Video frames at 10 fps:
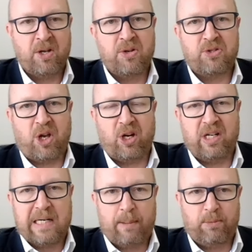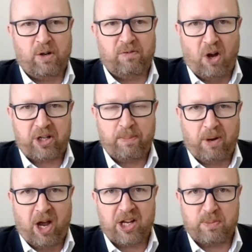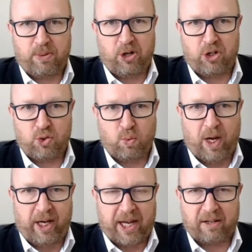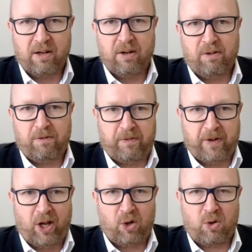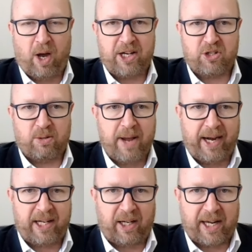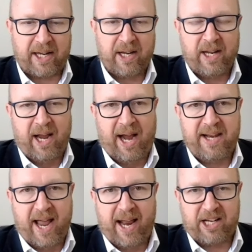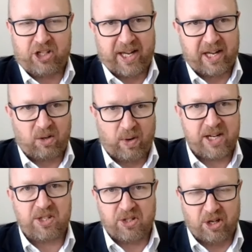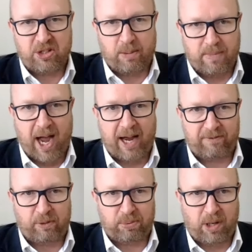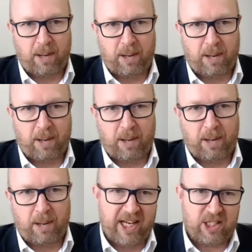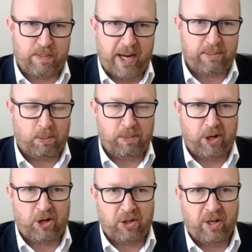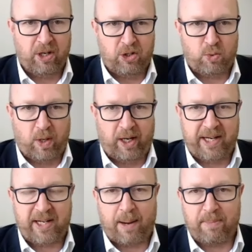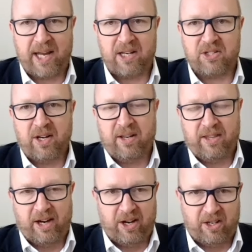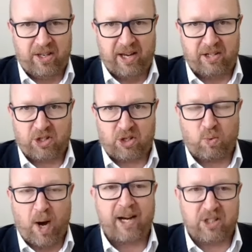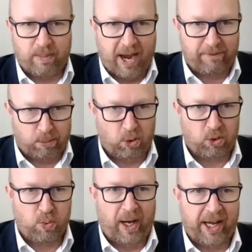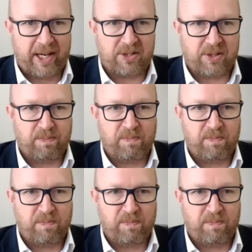So the number of occupiers per dwelling fell quite dramatically. And that actually increases a demand for properties. When you have less people per dwelling, that means there's greater demand for more dwellings.